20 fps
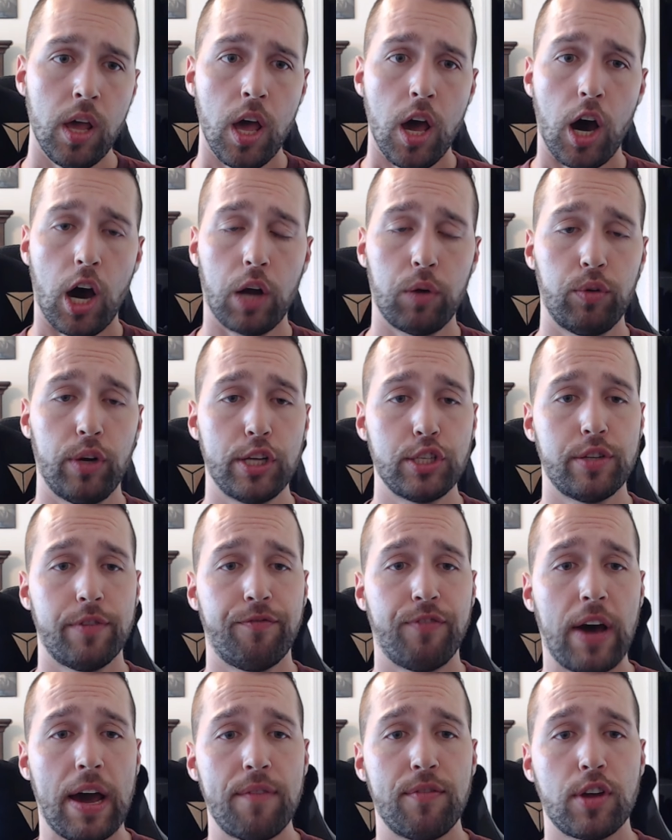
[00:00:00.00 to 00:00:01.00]
Unreal Engine
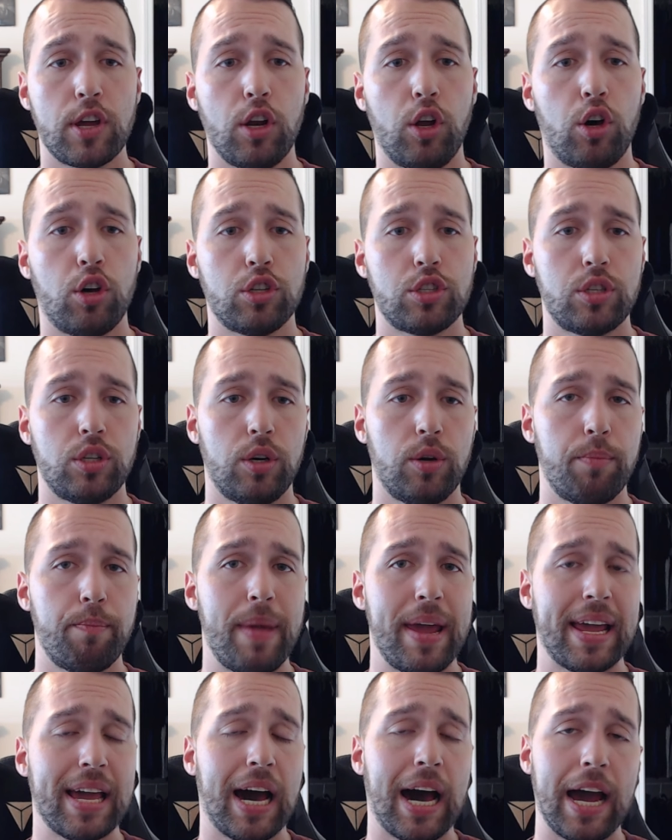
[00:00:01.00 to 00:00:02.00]
5, you can also
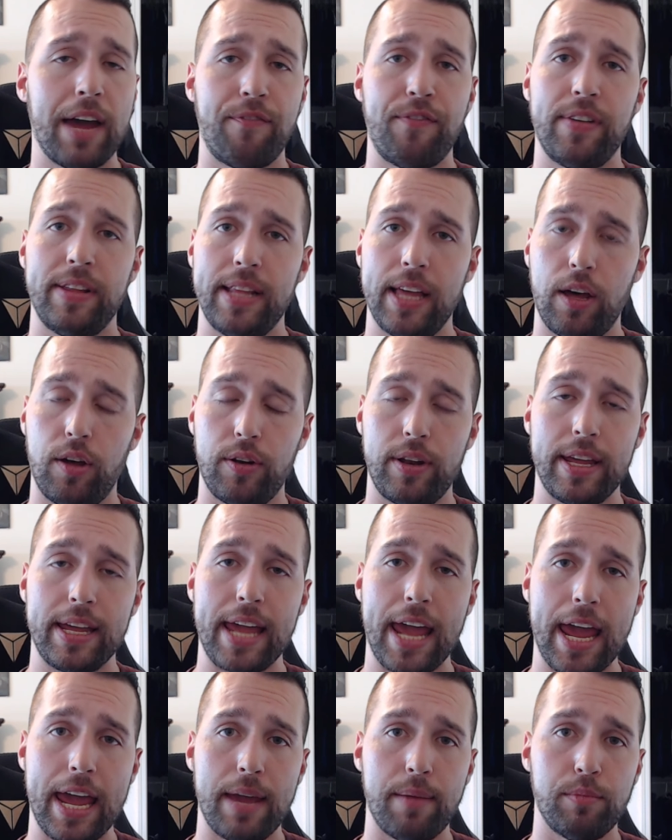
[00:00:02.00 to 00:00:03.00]
make high fidelity
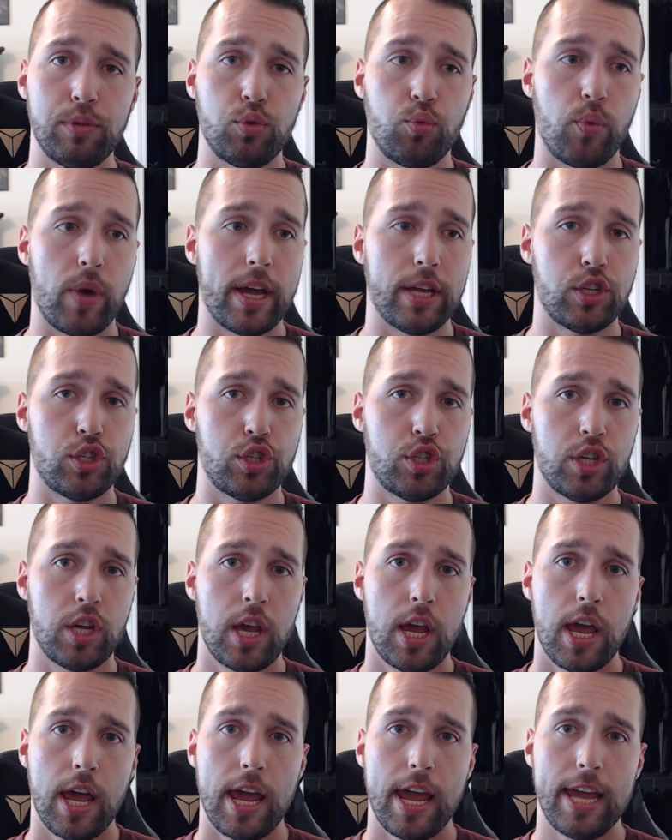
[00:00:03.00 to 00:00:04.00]
games, which
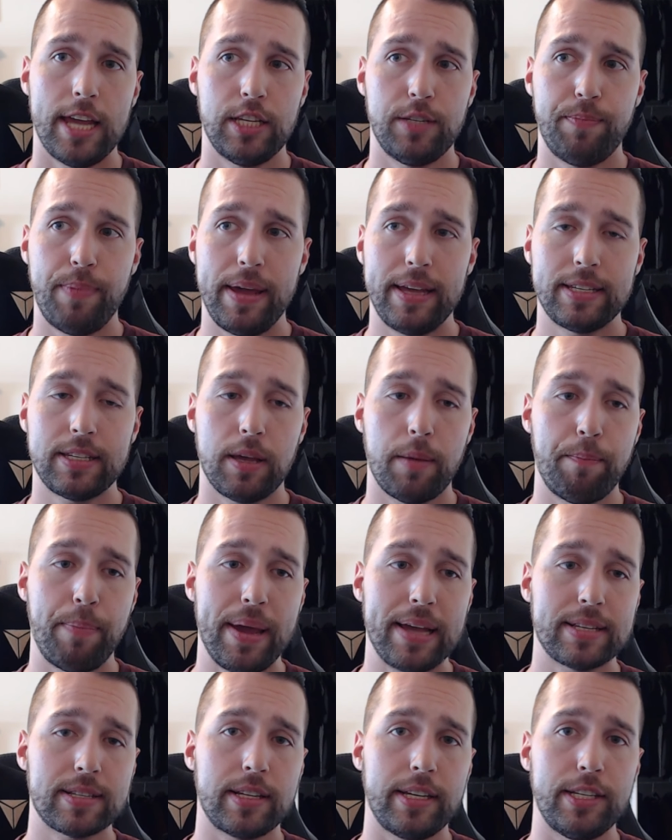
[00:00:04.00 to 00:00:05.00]
is
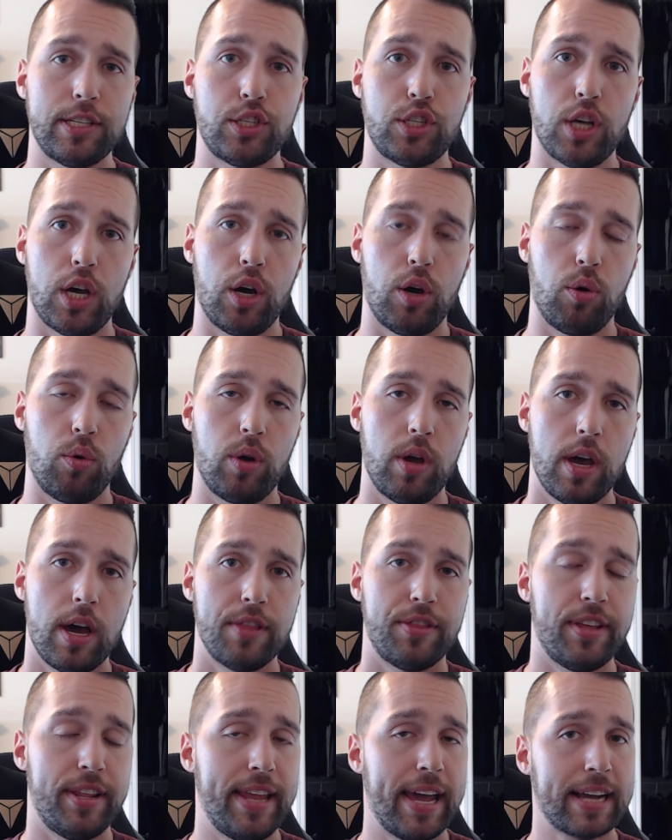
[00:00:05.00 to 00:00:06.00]
basically so
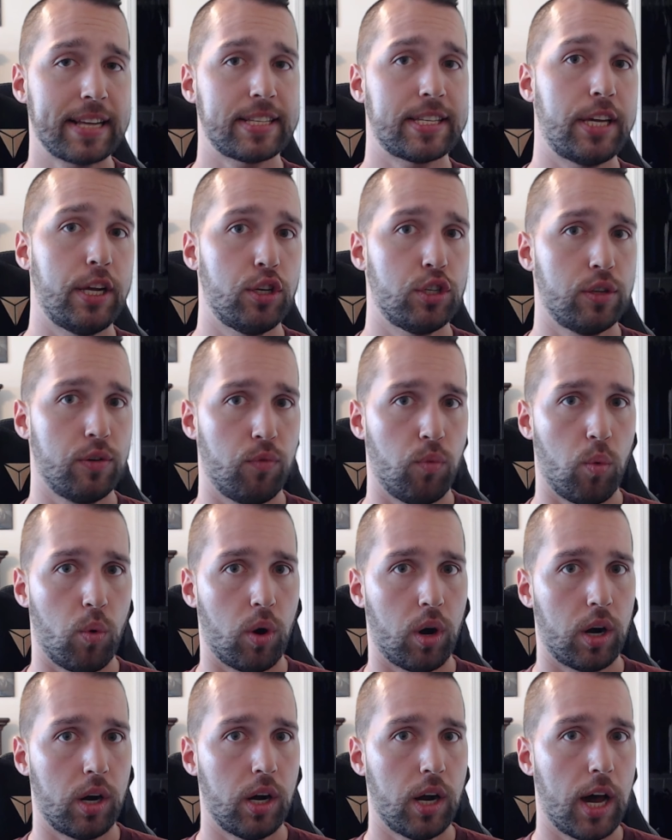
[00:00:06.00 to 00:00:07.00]
the next Gears of
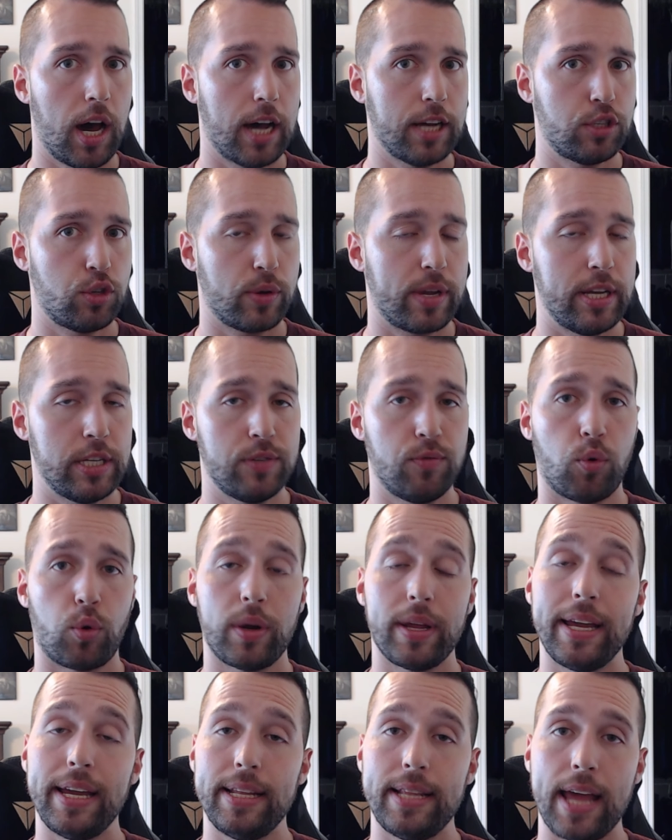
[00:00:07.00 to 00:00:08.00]
War, so Gears of War
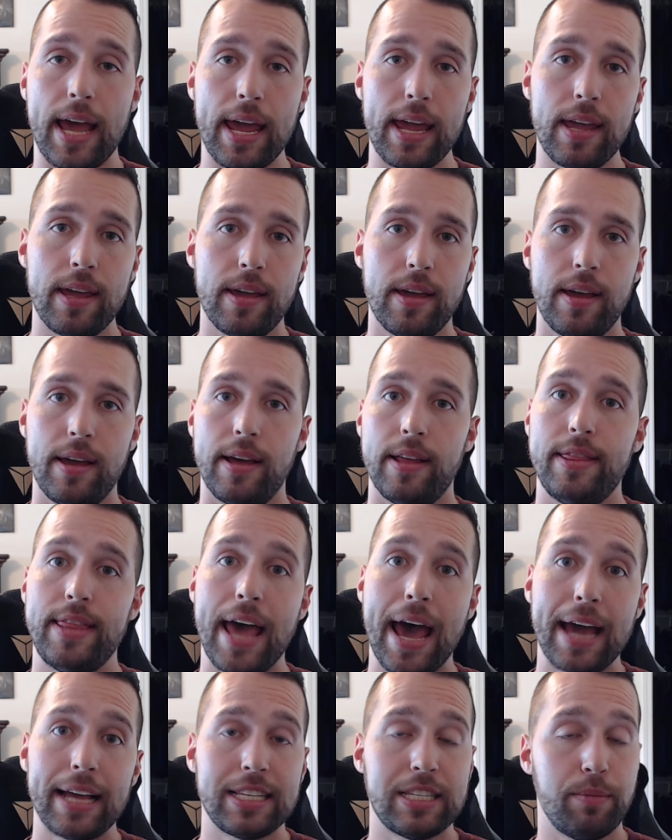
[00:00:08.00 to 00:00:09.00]
E Day,
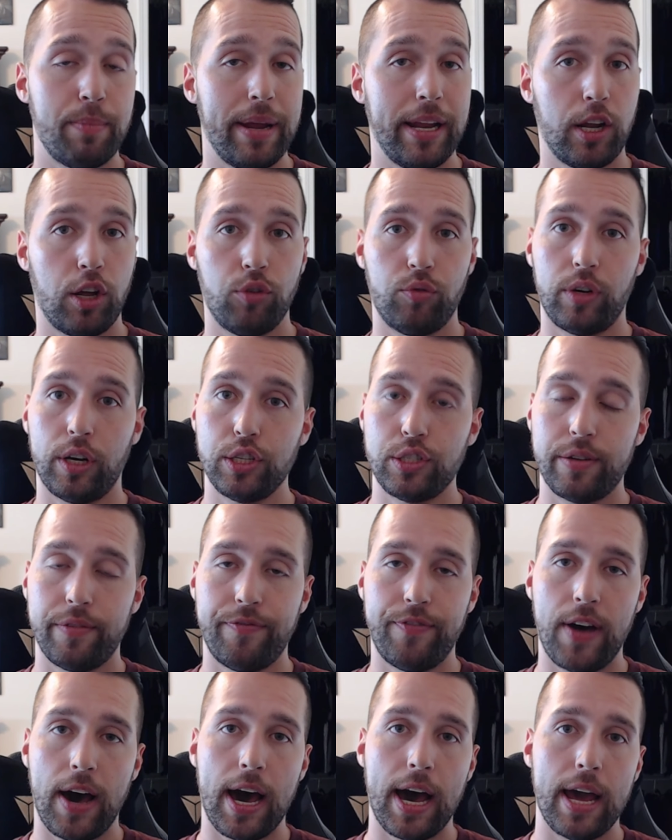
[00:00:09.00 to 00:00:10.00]
that's the main Unreal Engine
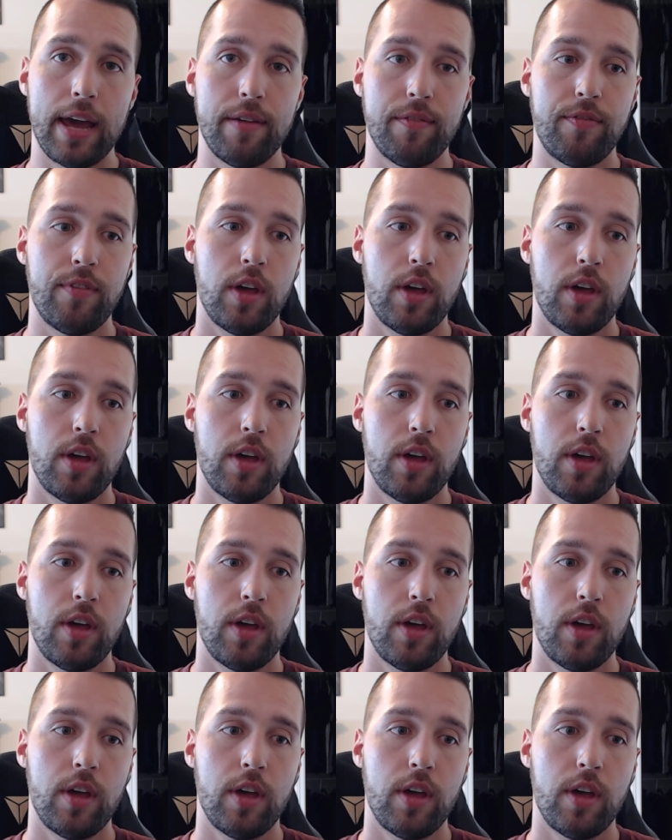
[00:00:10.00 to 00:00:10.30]
5.